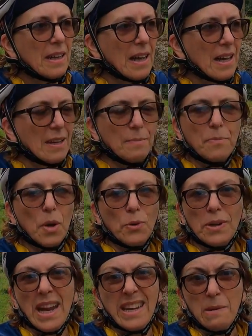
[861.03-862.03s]

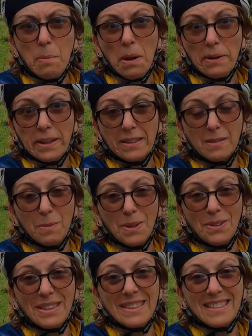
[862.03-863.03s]
on any bike, to be
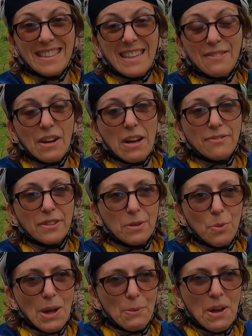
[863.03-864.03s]
honest. And even after the
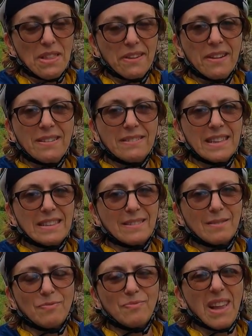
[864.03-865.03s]
wet weather,
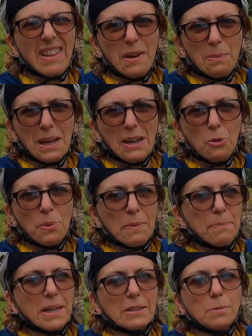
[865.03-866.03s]
there'll be a little bit
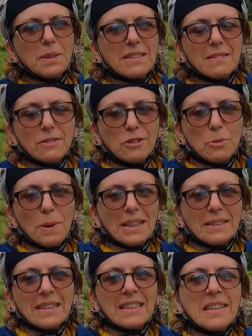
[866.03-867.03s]
of mud, but it's not too
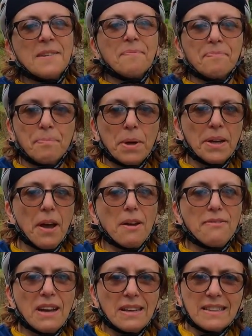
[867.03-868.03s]
bad. But
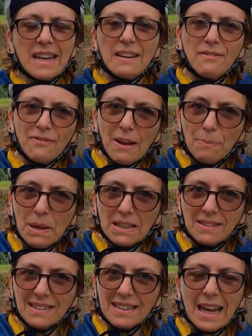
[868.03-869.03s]
I've had a
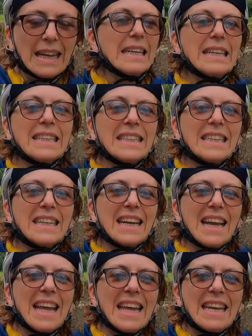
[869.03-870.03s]
fabulous day
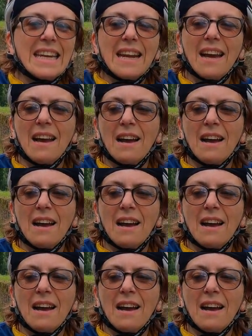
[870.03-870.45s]
in